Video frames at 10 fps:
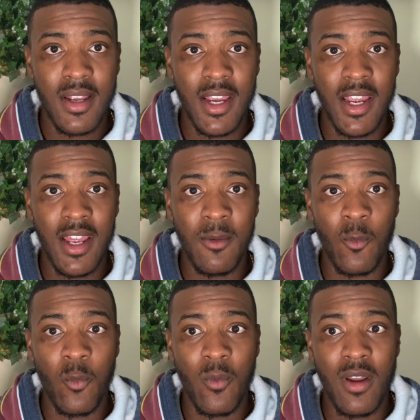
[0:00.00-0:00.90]

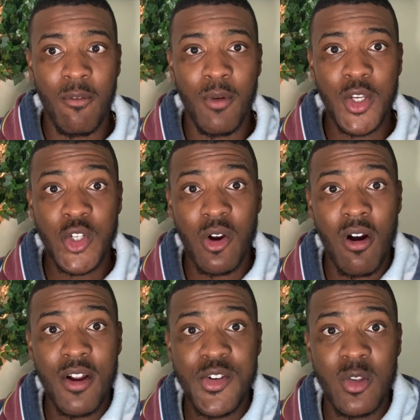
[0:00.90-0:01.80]
And if we
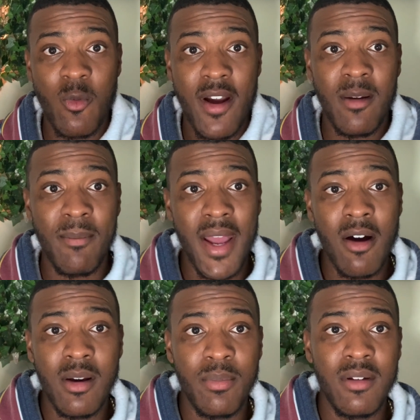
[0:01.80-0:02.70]
charge the right
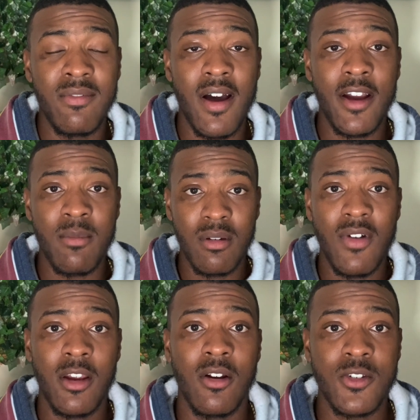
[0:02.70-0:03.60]
amount and build value
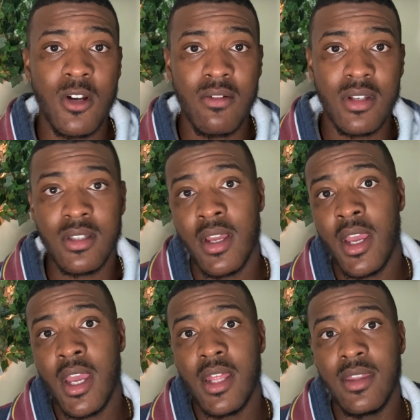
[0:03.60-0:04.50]
in our service,
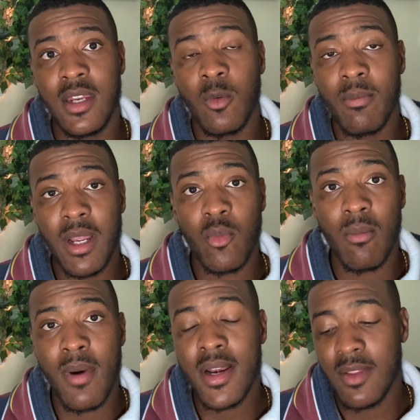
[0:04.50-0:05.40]
then we'll make more money.